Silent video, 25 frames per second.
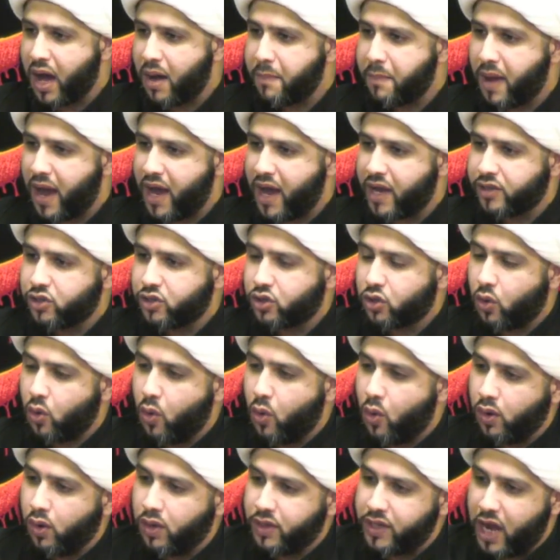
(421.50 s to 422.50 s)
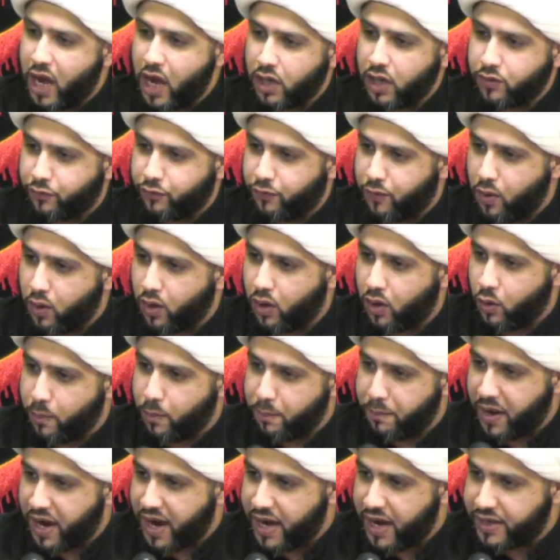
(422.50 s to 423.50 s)
has called out for
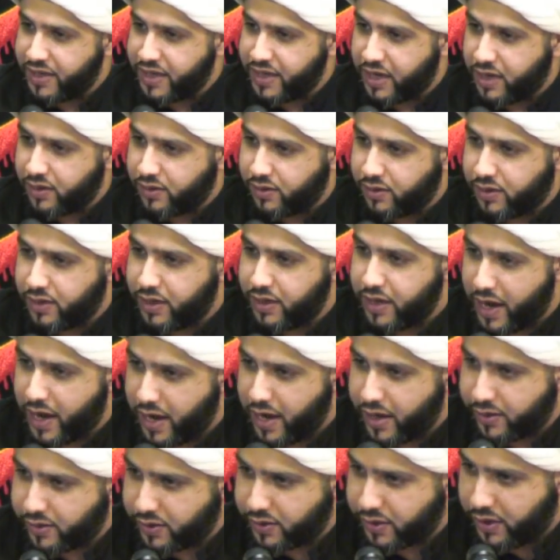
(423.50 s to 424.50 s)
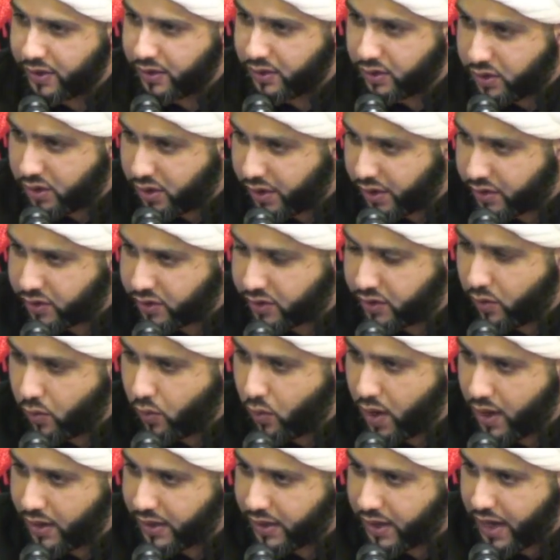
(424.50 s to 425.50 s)
companions, yes, in
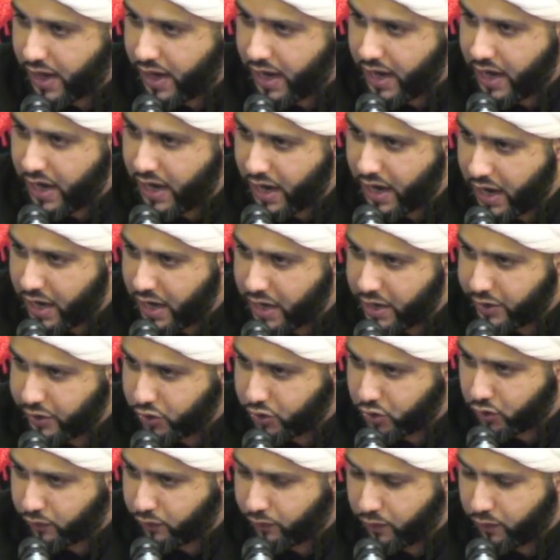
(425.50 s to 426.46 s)
61 AH,